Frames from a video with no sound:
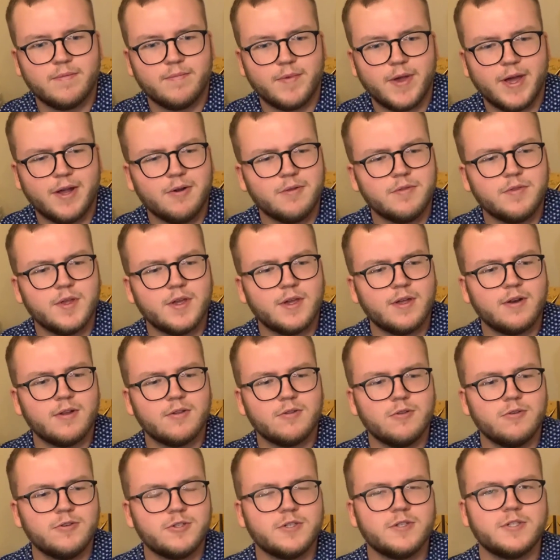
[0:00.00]
I don't think an
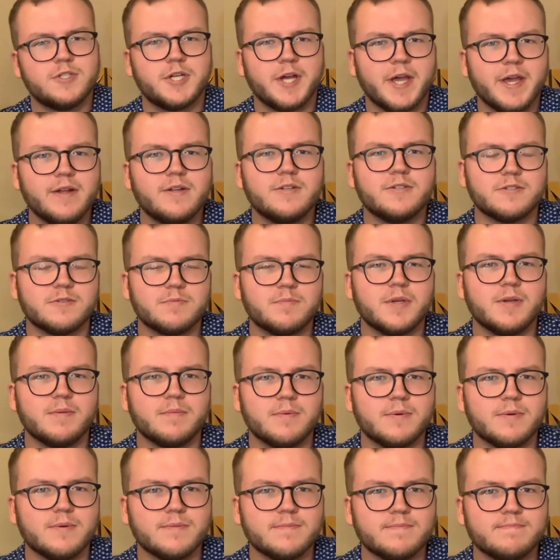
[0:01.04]
illusion changes
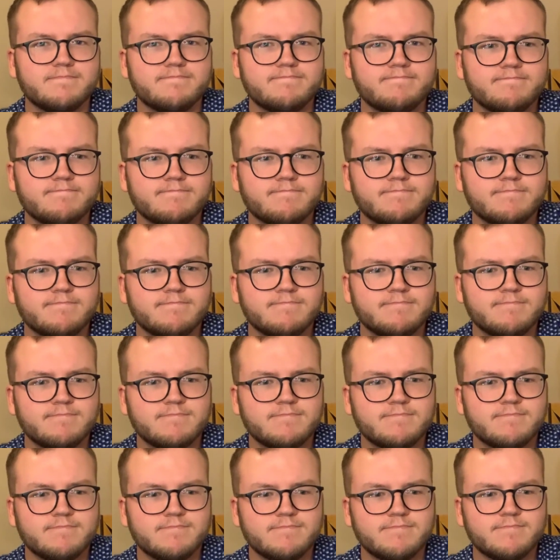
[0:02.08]
people,
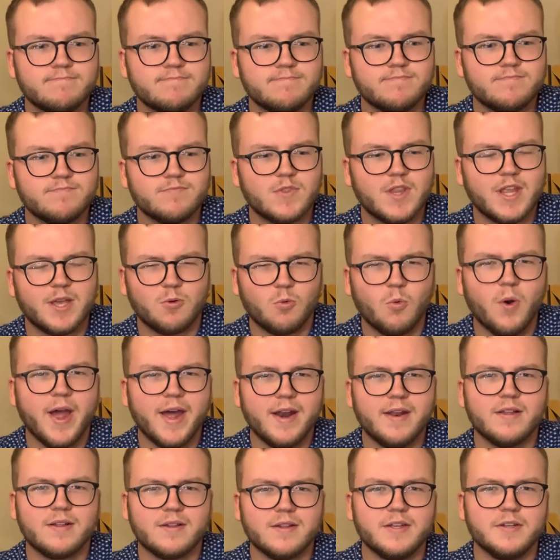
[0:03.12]
like
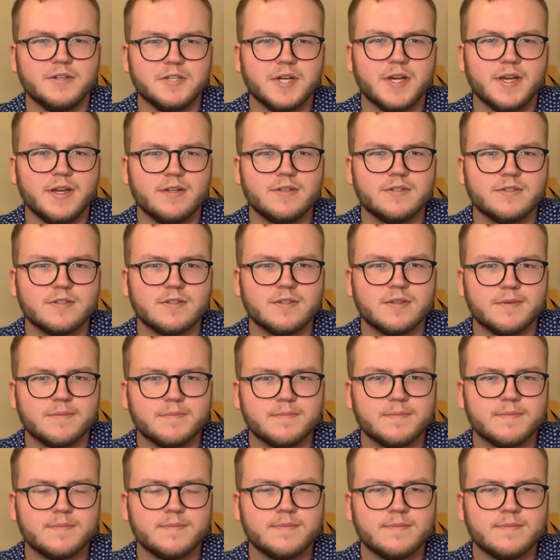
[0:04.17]
radically changes them.